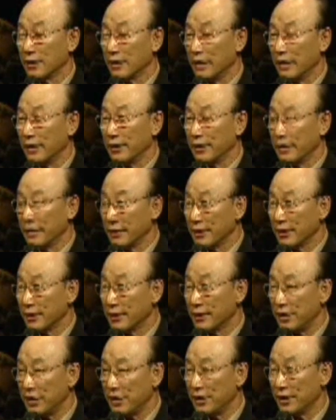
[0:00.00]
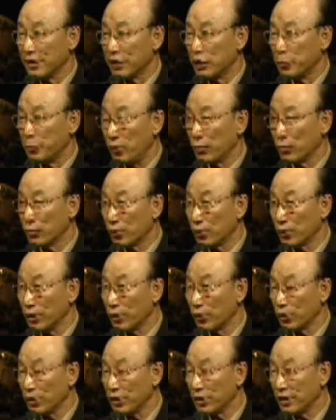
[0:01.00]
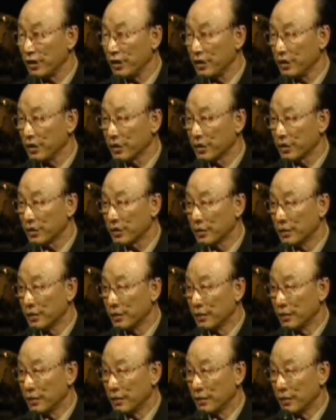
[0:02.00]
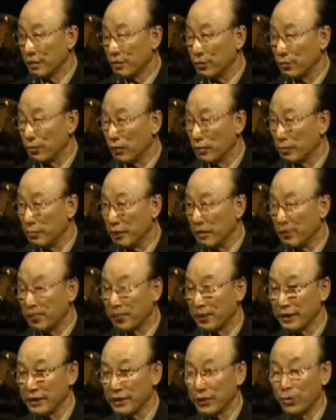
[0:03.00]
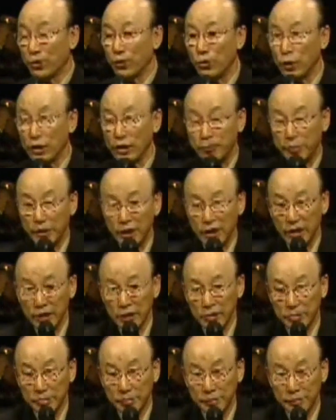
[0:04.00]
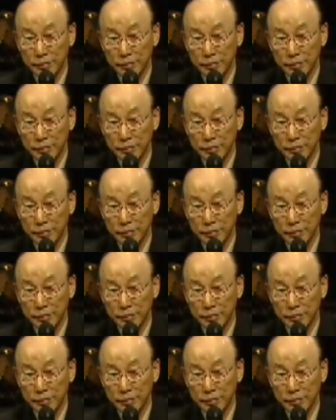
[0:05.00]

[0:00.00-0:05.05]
and Jesus spoke into his ears, "Do not be afraid, only believe."